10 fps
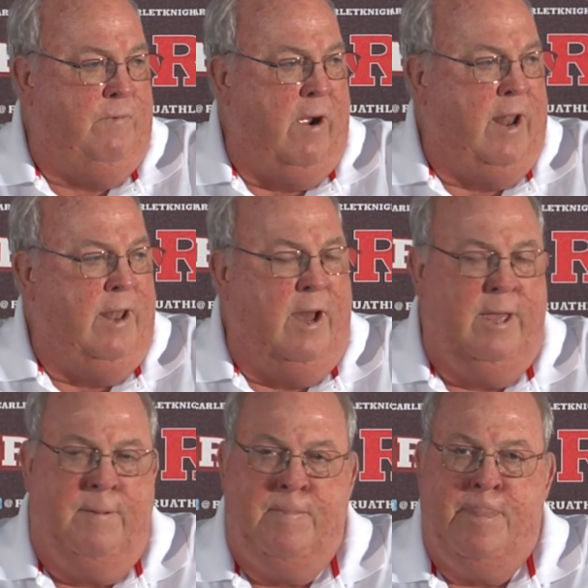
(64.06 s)
Friday
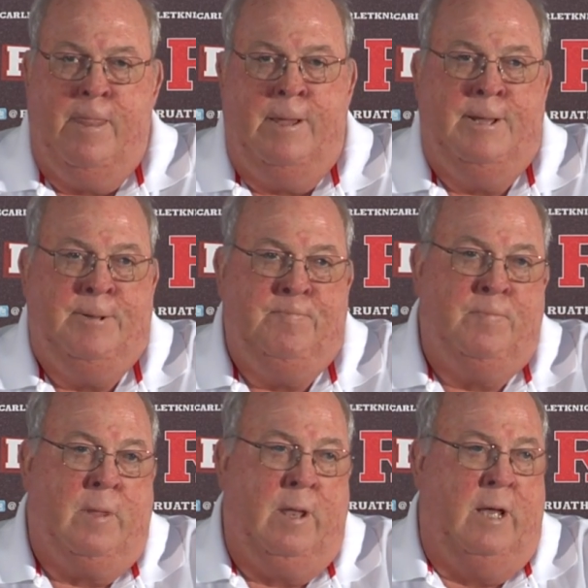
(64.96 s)
night.
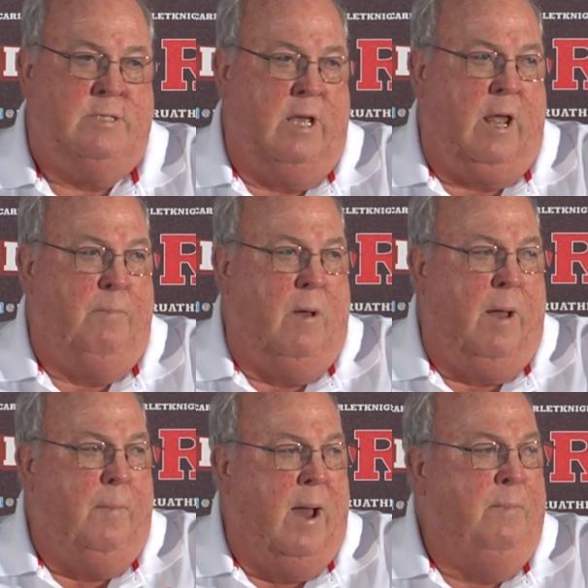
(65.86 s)
And I said I
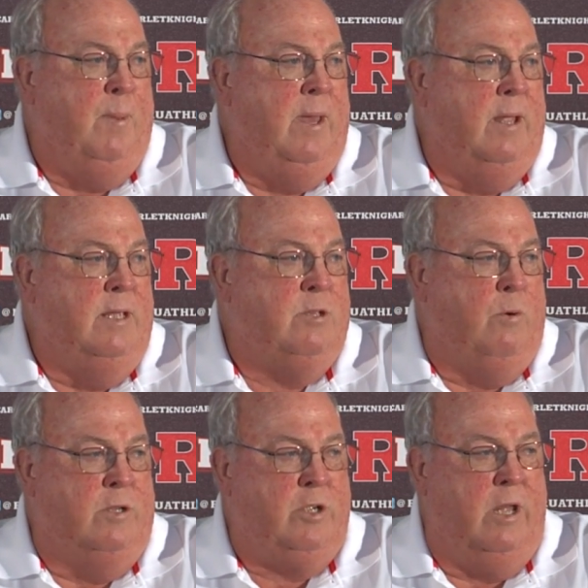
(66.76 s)
might be, and he
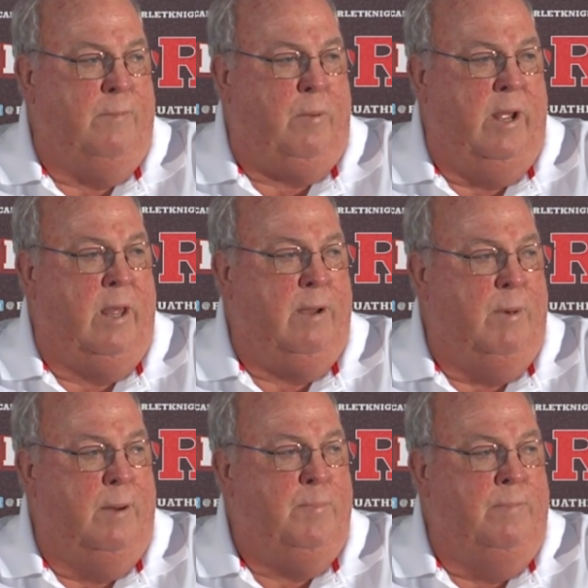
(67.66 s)
said, why don't you get on the plane and
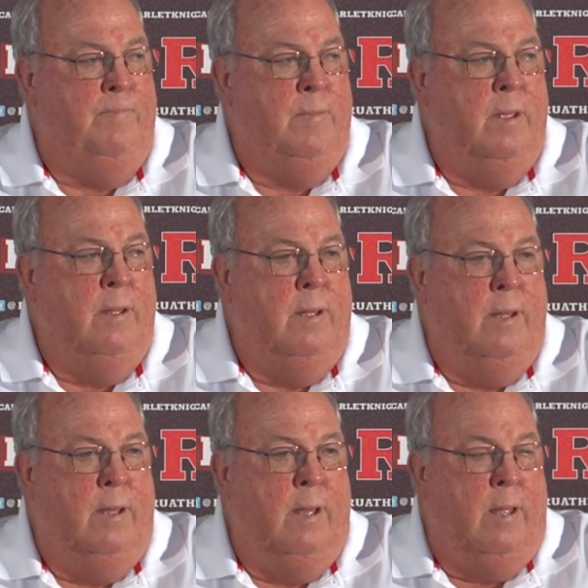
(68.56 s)
come up? And
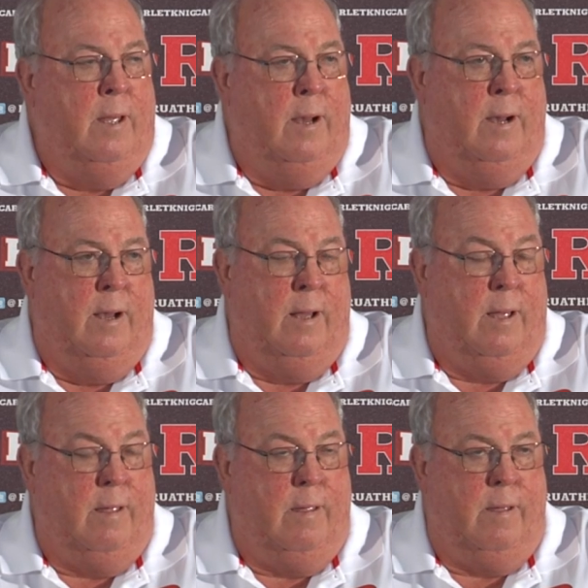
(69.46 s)
I
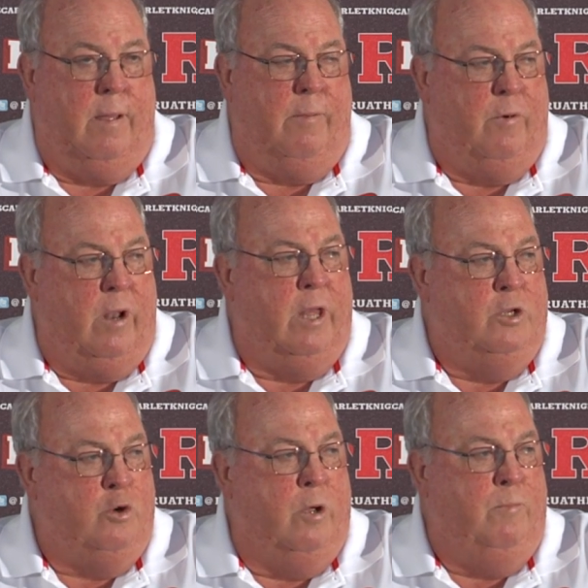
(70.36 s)

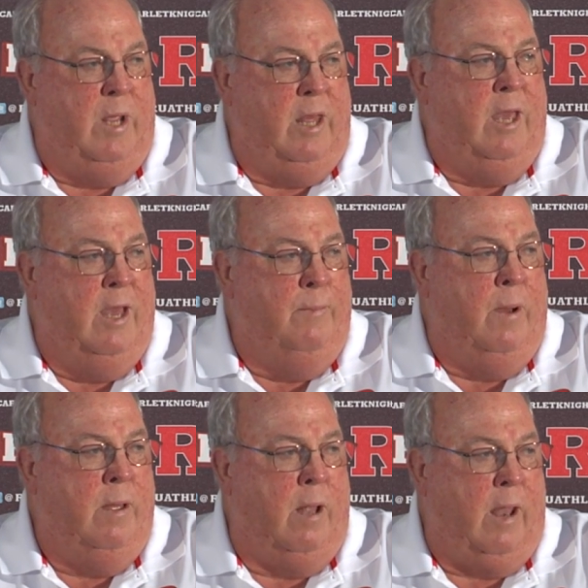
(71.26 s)
really enjoyed meeting
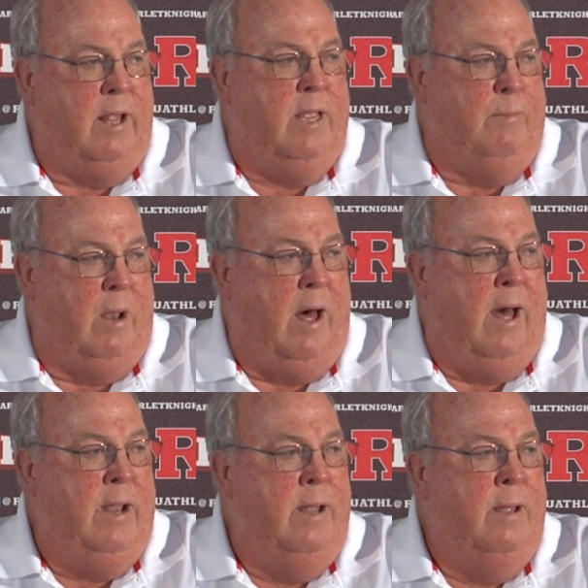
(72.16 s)
him. I liked him a
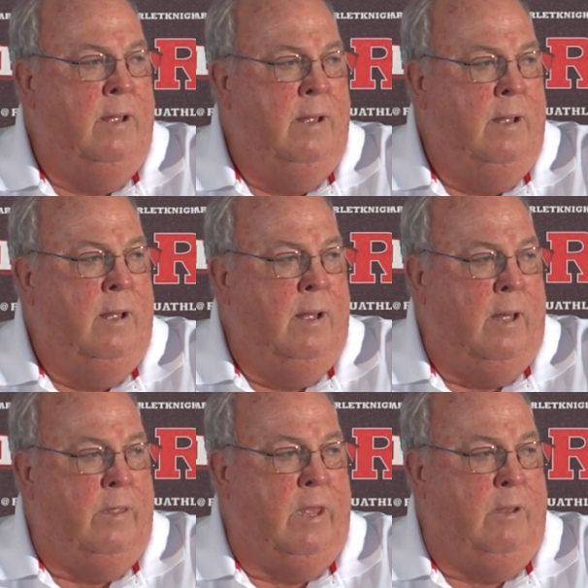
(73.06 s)
lot.
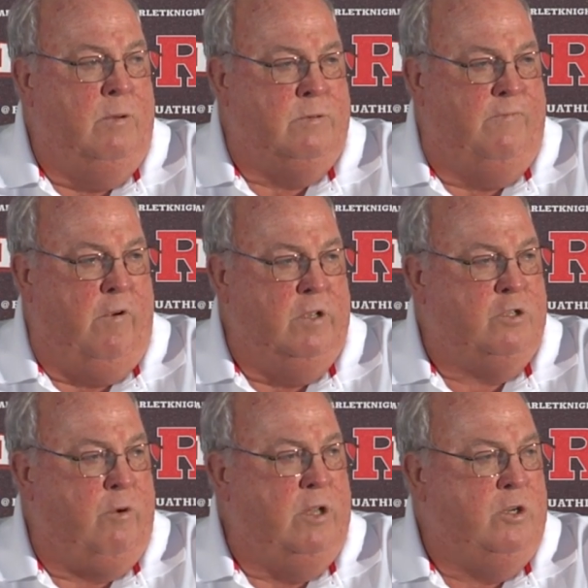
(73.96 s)
I think he was a
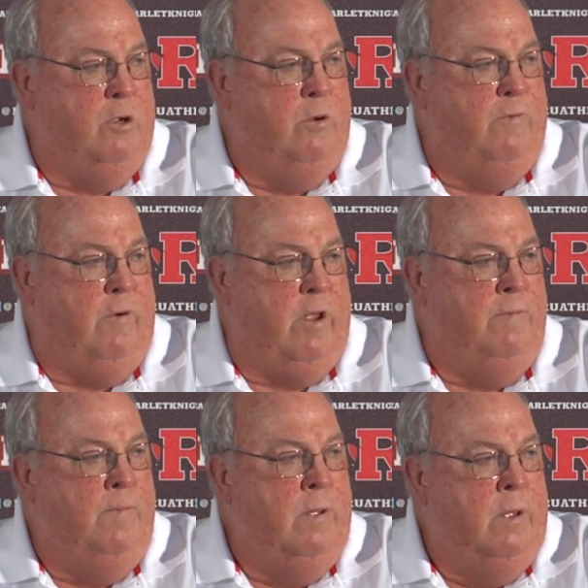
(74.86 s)
very straight shooter,
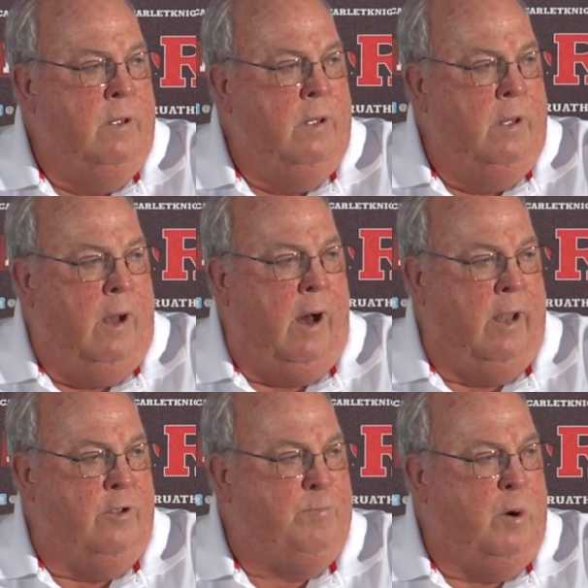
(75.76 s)
very
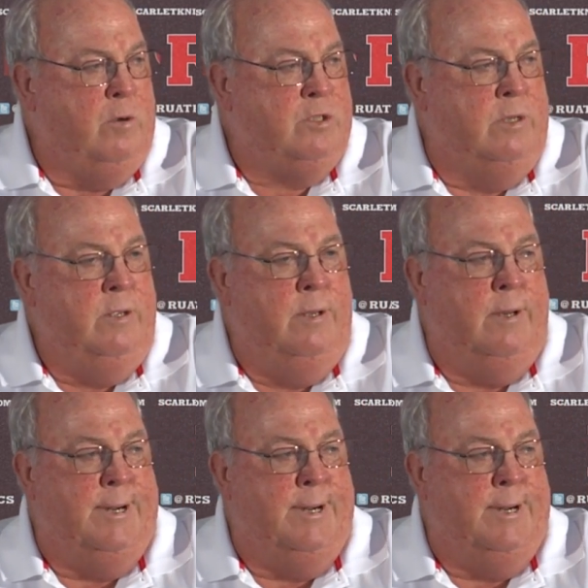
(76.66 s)
honest person.